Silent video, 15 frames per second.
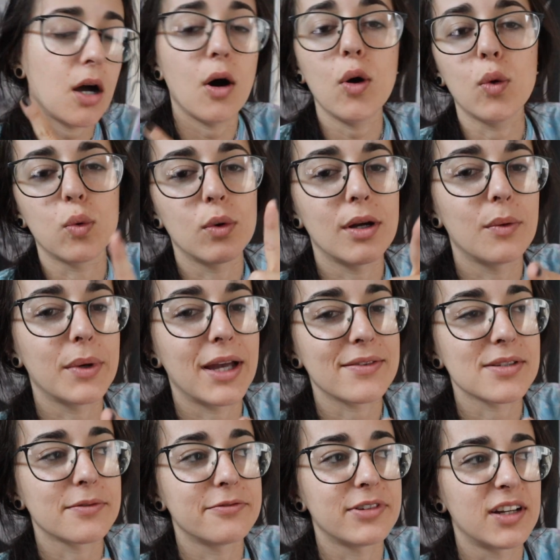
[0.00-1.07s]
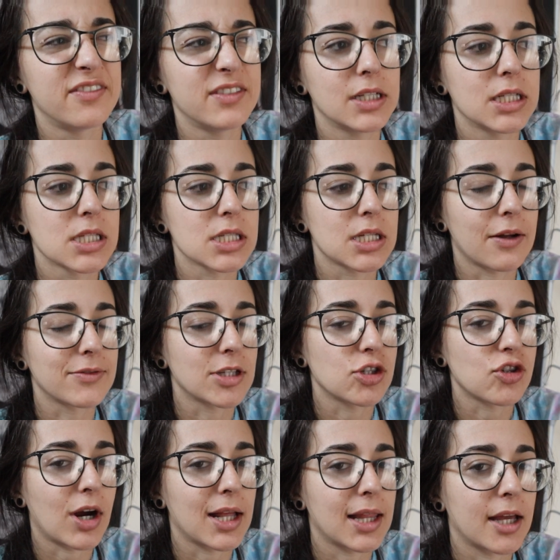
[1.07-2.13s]
Oh, and we have some fun vegan stuff to
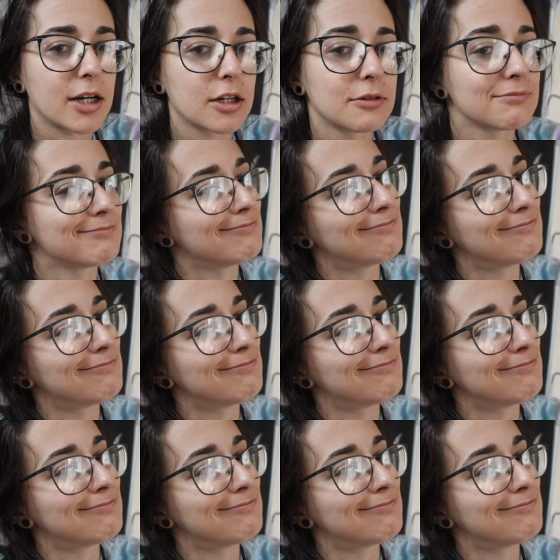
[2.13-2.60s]
try later.